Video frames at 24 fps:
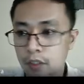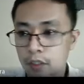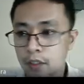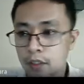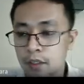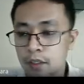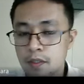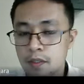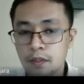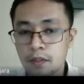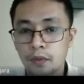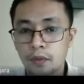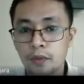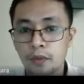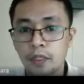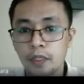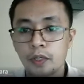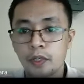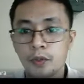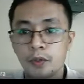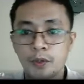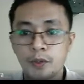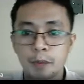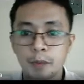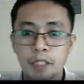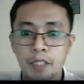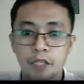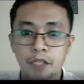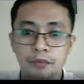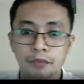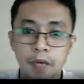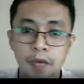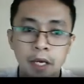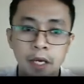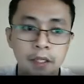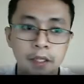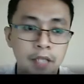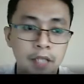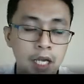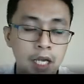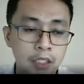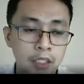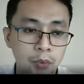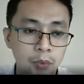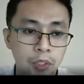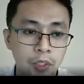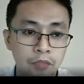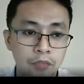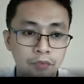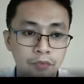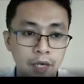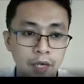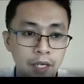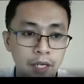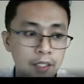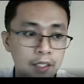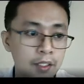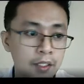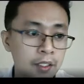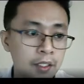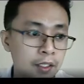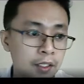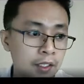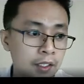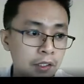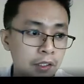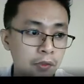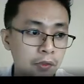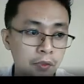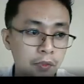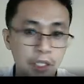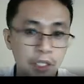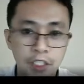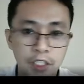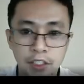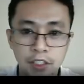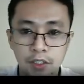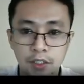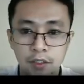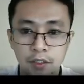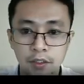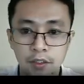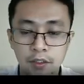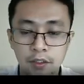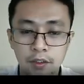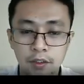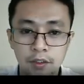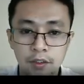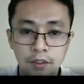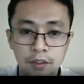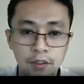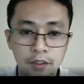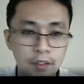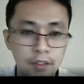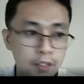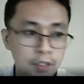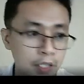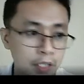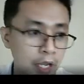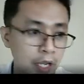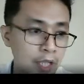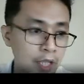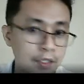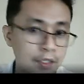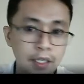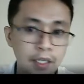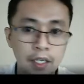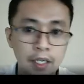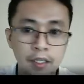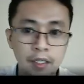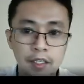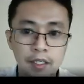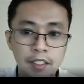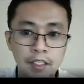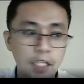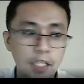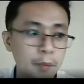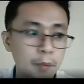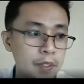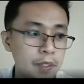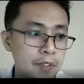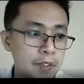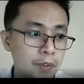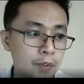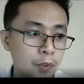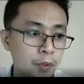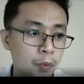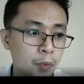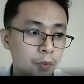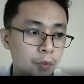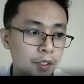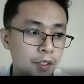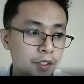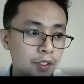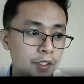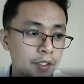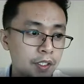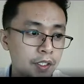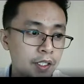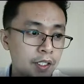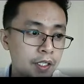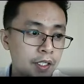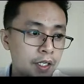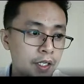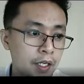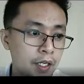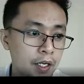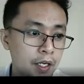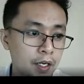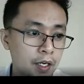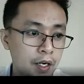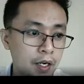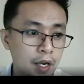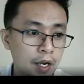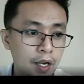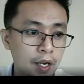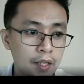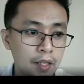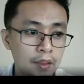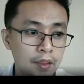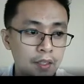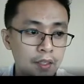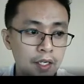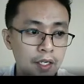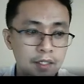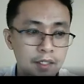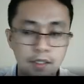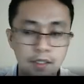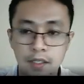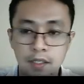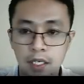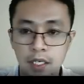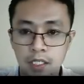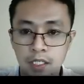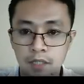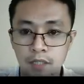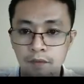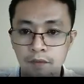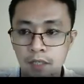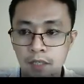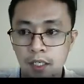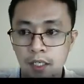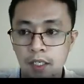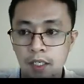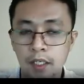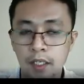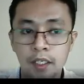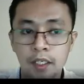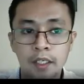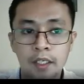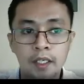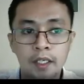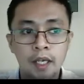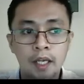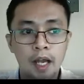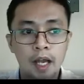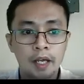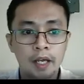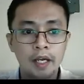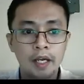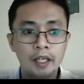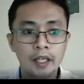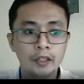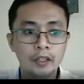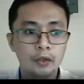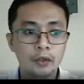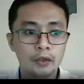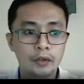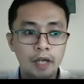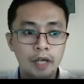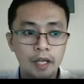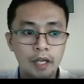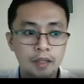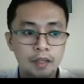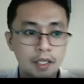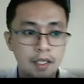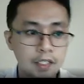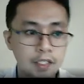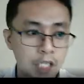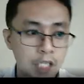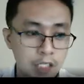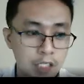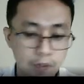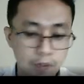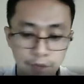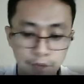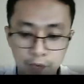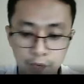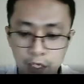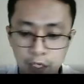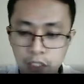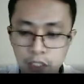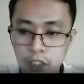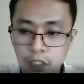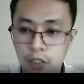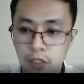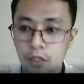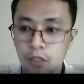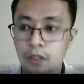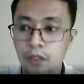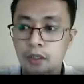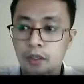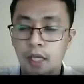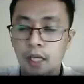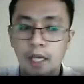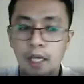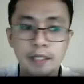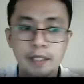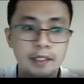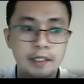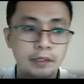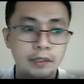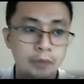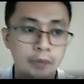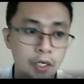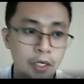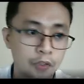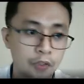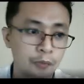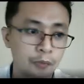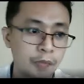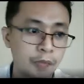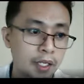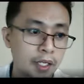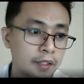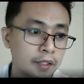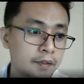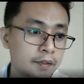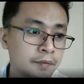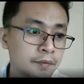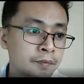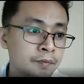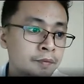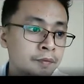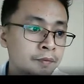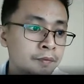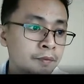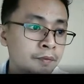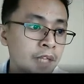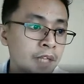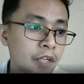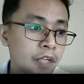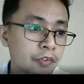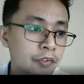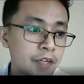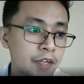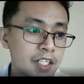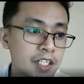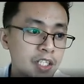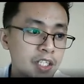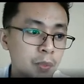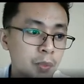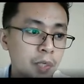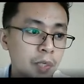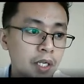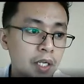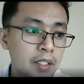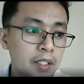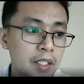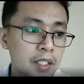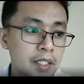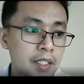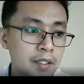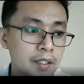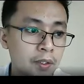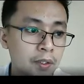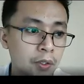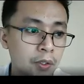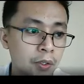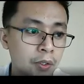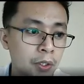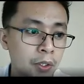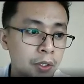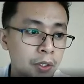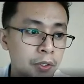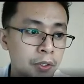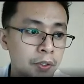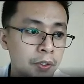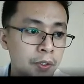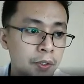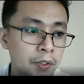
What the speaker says: so you need to specify the actual file location. And then the same is true with write.csv. Again, your write.csv function takes two arguments. First one is your